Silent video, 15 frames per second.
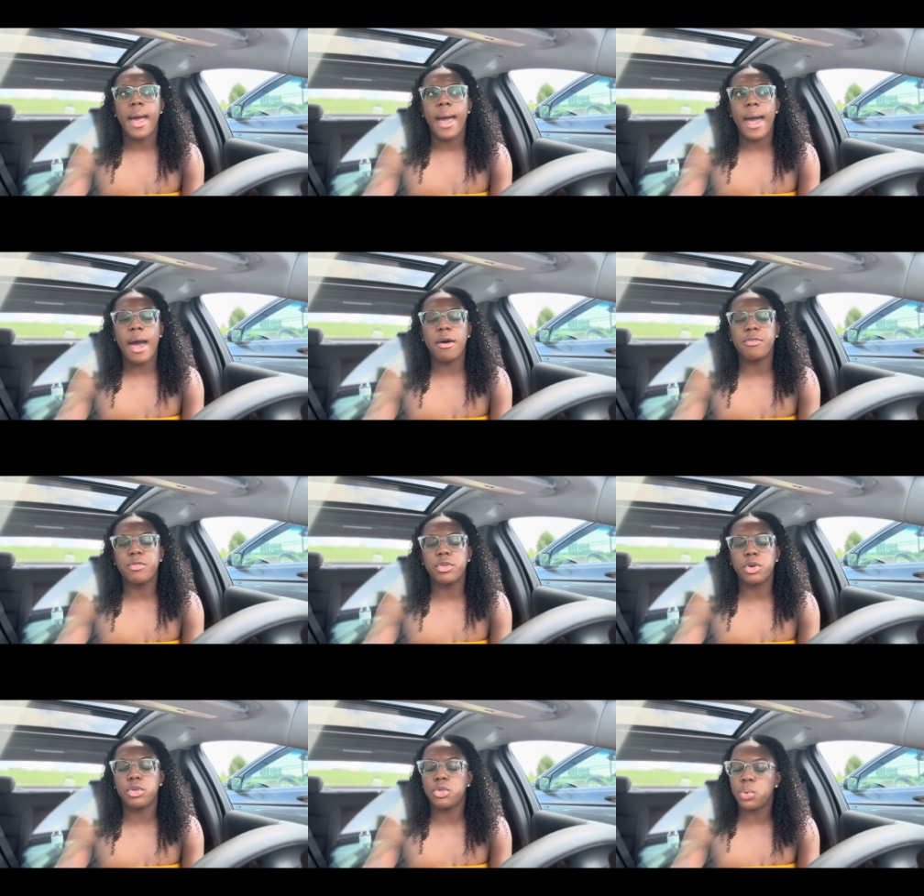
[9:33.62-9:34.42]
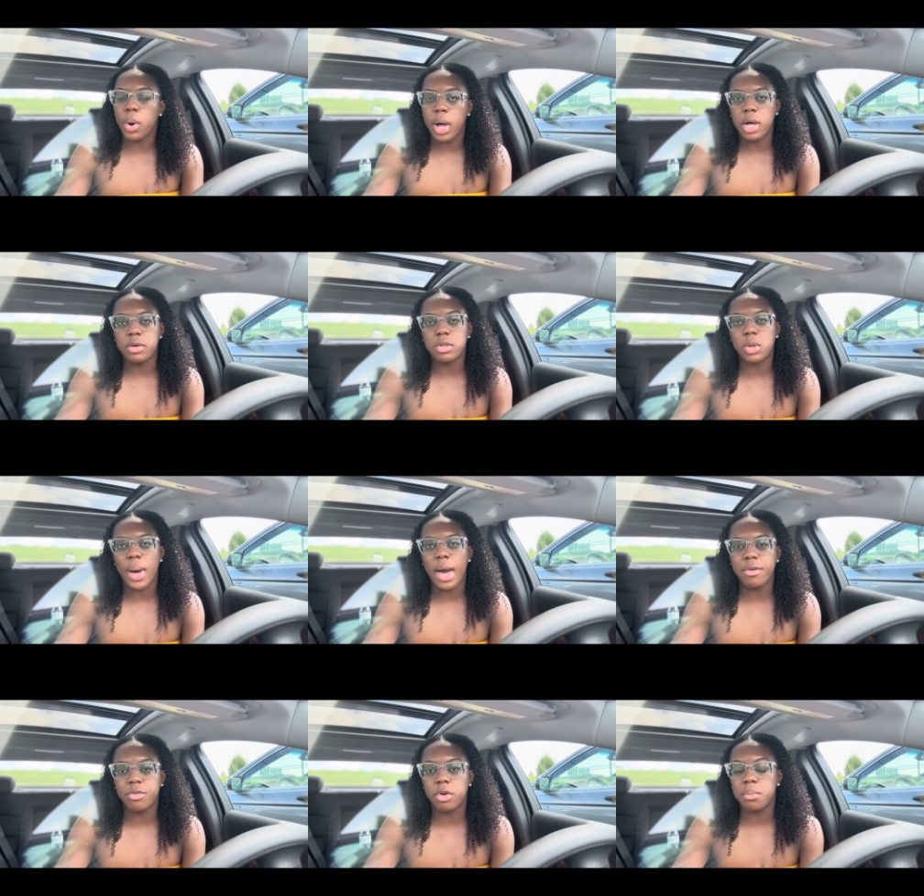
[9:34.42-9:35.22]
after 12. So
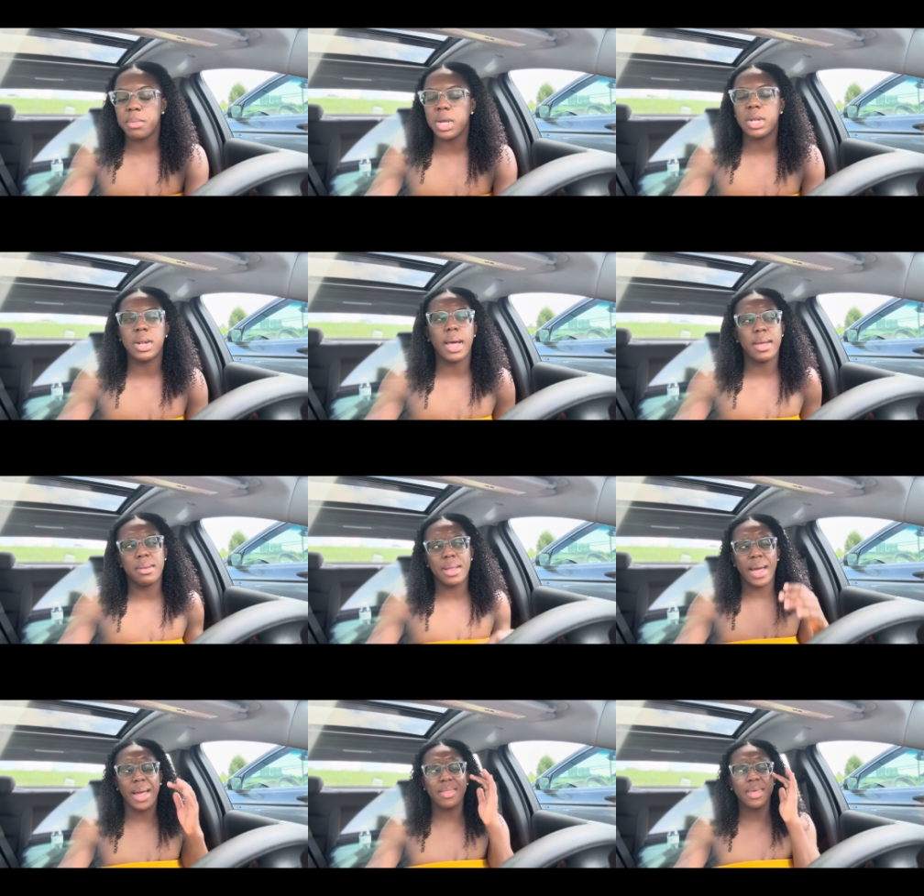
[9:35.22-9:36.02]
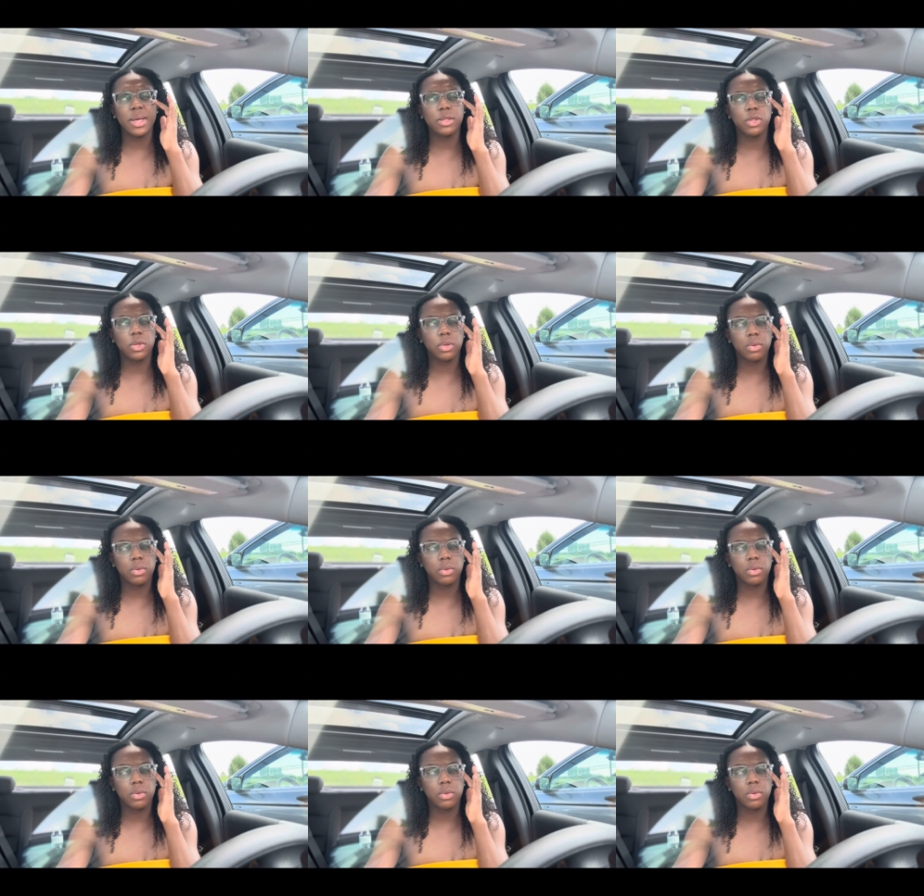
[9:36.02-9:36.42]
after midnight, I think